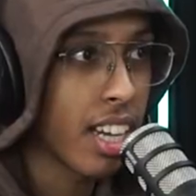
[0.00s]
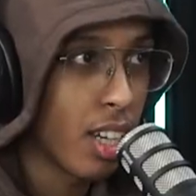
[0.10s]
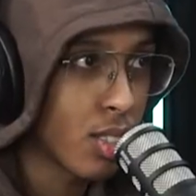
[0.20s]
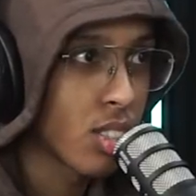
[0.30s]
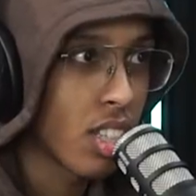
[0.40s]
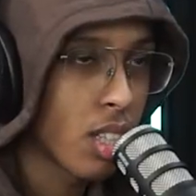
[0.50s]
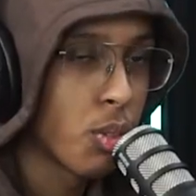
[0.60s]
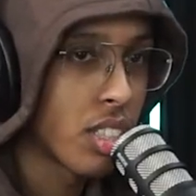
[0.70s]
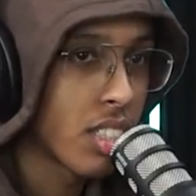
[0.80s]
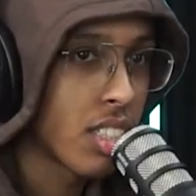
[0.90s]
I also talked
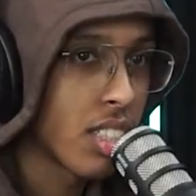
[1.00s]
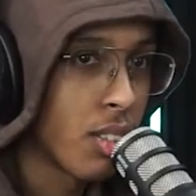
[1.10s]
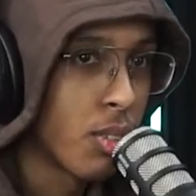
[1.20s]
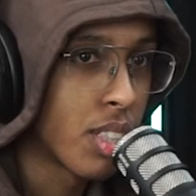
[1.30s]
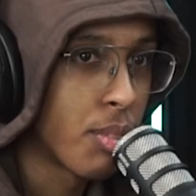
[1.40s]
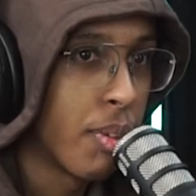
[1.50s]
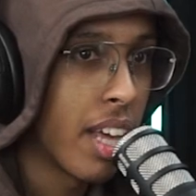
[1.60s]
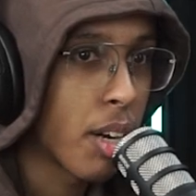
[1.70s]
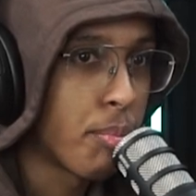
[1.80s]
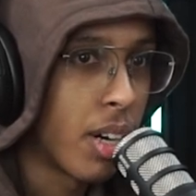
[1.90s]
with
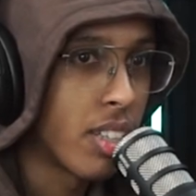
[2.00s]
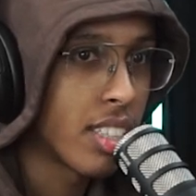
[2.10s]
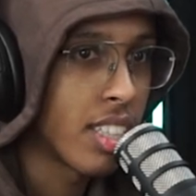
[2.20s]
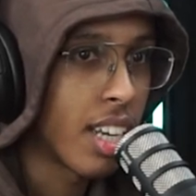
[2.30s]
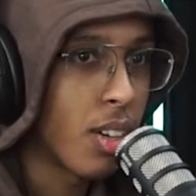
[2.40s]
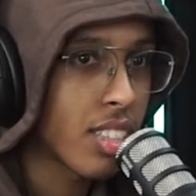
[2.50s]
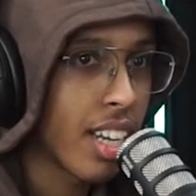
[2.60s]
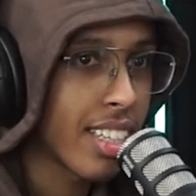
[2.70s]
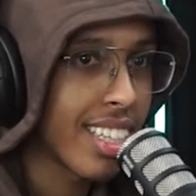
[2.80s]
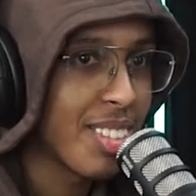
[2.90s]
Blair about it. And I was like,